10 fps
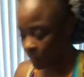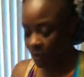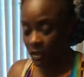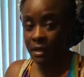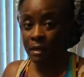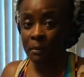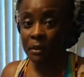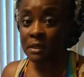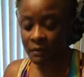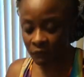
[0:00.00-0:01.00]
But he can
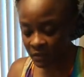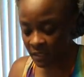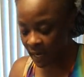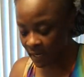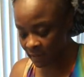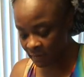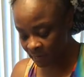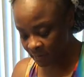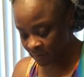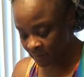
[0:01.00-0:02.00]
put D for daddy.
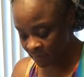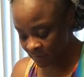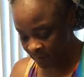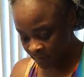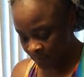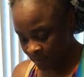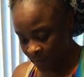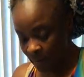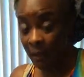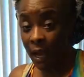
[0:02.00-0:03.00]

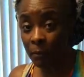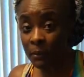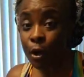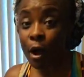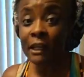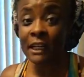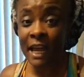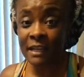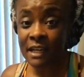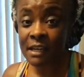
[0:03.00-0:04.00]
But I'll be calling
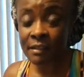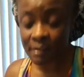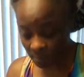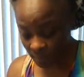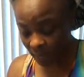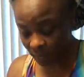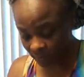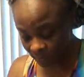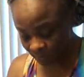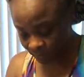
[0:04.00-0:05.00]
that D something else.